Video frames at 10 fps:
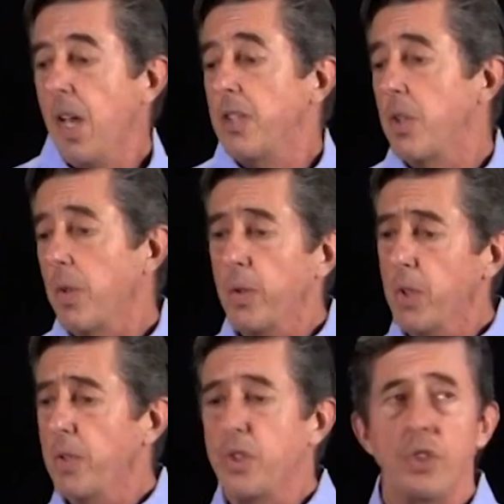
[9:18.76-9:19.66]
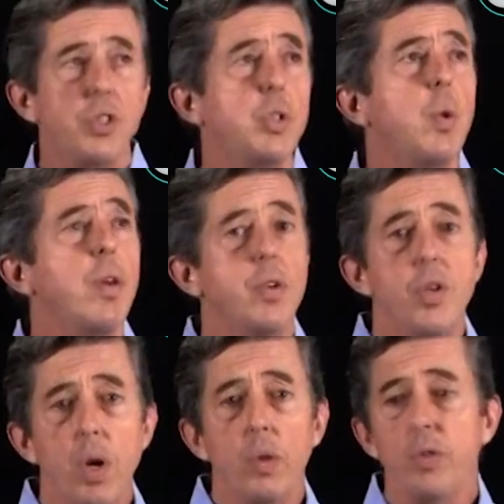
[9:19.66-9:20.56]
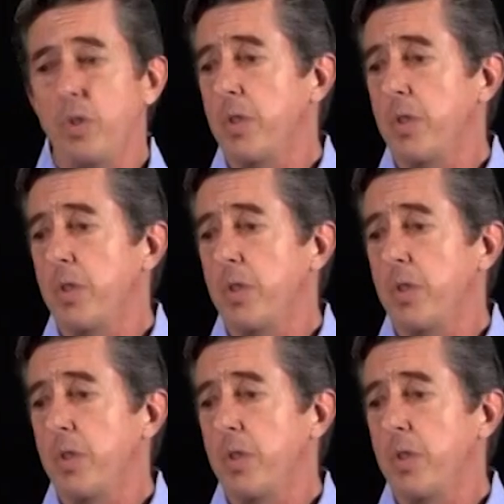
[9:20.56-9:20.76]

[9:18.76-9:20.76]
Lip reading: So those are just two other nodes.